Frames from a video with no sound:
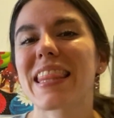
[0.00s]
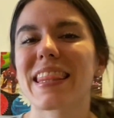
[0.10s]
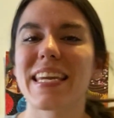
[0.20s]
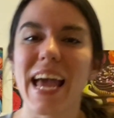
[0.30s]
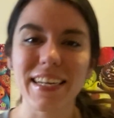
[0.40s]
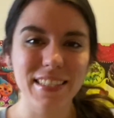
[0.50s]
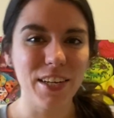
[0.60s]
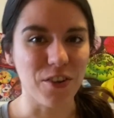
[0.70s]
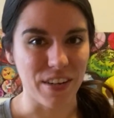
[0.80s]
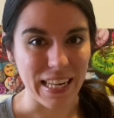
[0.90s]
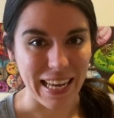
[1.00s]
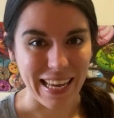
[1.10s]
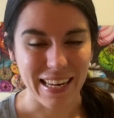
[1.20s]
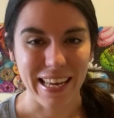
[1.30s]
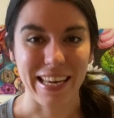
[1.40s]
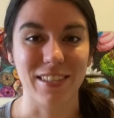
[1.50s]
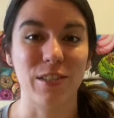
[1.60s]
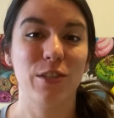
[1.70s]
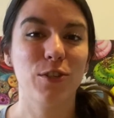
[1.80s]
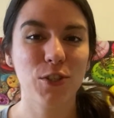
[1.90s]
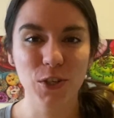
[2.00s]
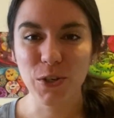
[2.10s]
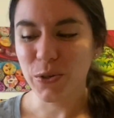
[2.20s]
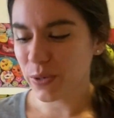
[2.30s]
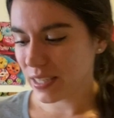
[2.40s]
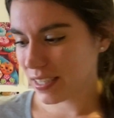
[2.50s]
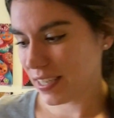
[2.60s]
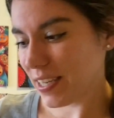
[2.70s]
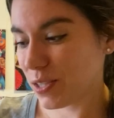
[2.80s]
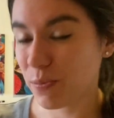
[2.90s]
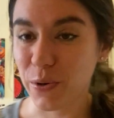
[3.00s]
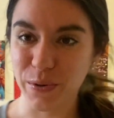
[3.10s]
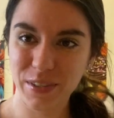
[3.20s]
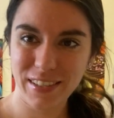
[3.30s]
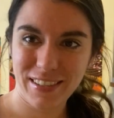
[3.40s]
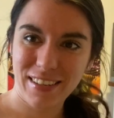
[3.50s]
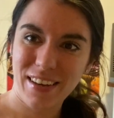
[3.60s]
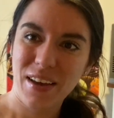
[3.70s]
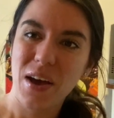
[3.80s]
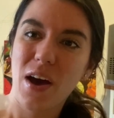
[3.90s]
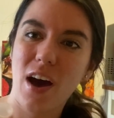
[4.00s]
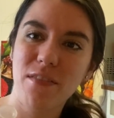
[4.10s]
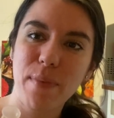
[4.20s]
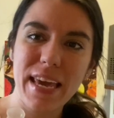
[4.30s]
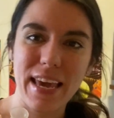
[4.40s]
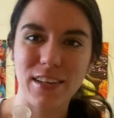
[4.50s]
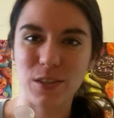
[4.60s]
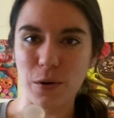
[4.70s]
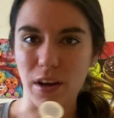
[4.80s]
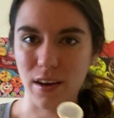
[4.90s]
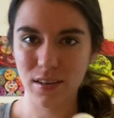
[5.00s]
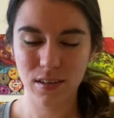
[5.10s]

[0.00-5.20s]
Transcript: The next ingredient is 2 teaspoons of baking soda.